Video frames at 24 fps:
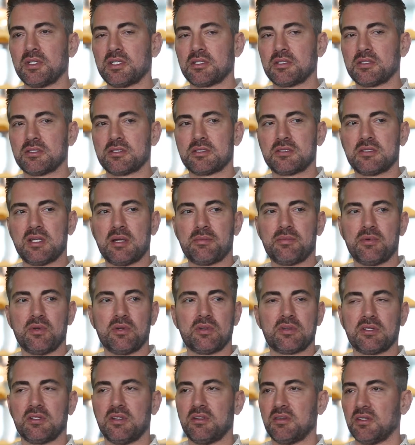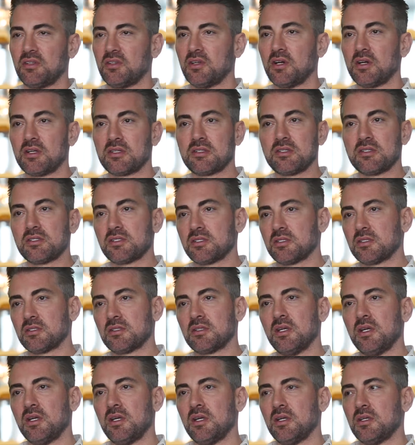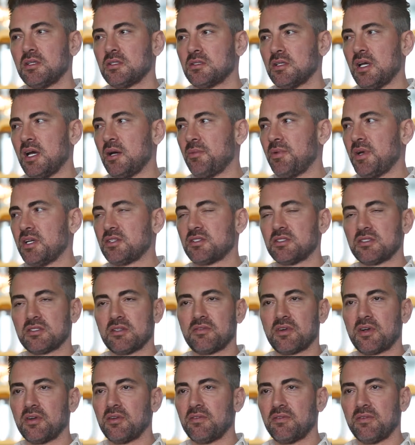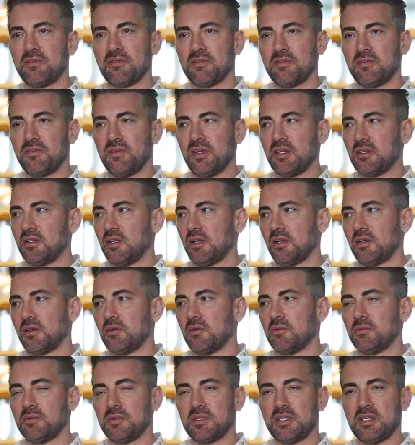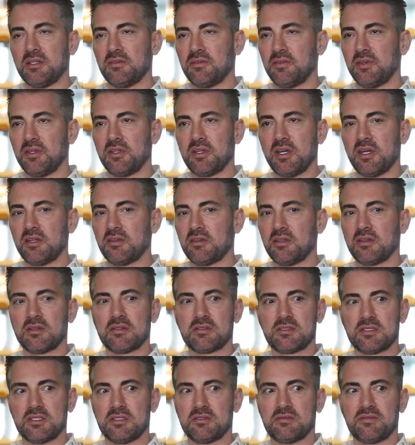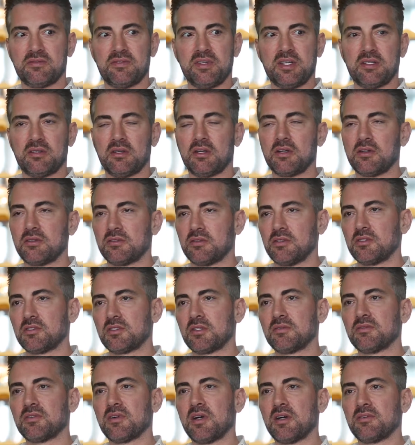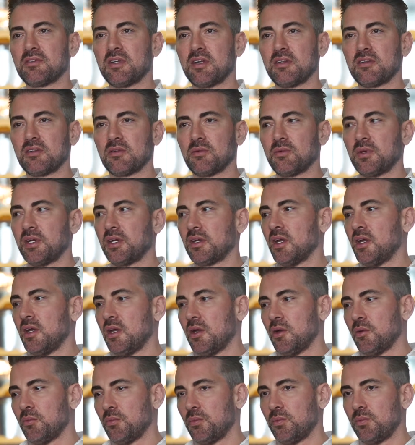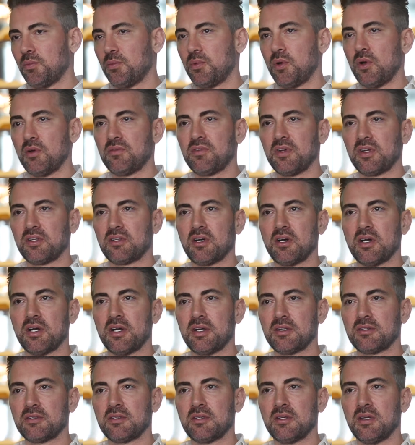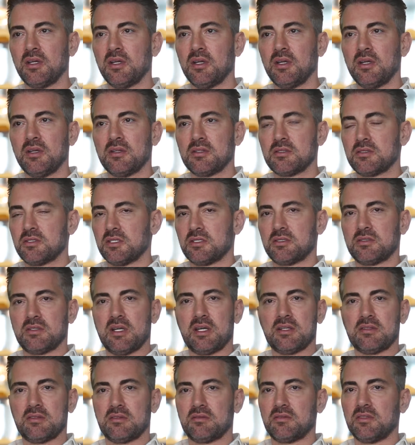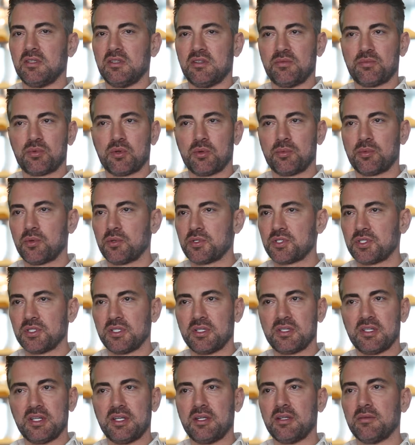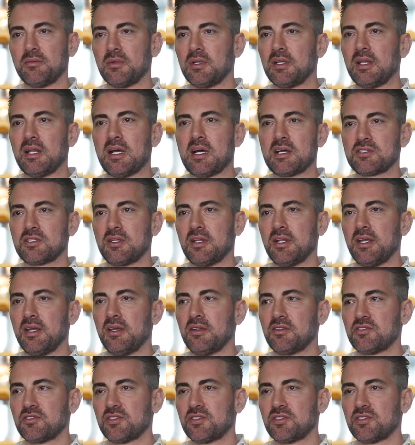because that person needs a dietitian. So our patients are very fit. The girl we did a few days ago, she's fit, goes to the gym 5 days a week, perfect diet, just has disproportionately large legs,